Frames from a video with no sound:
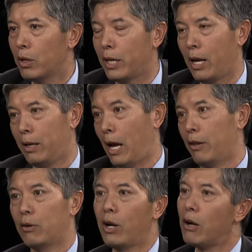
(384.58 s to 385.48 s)
and now
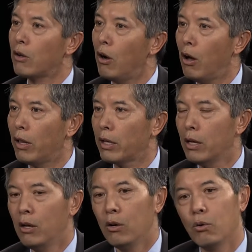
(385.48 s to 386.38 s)
they're alcoholic
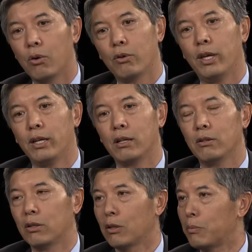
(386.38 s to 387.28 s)
or they get
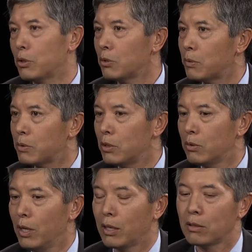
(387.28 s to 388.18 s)
hooked on prescription
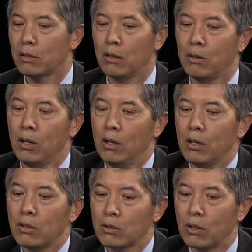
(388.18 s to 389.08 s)
drugs. So.
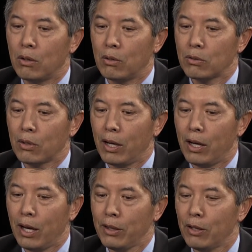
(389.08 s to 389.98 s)
So, so
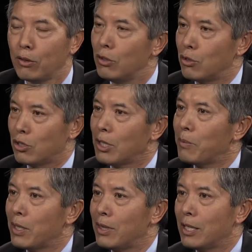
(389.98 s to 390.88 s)
I, I, think those are
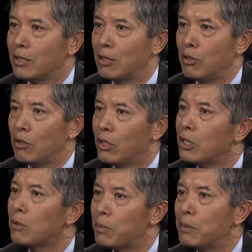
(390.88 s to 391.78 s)
some of the things that you'll
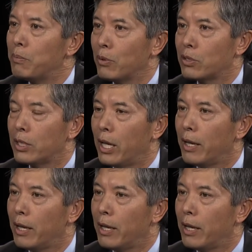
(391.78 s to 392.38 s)
hear people say.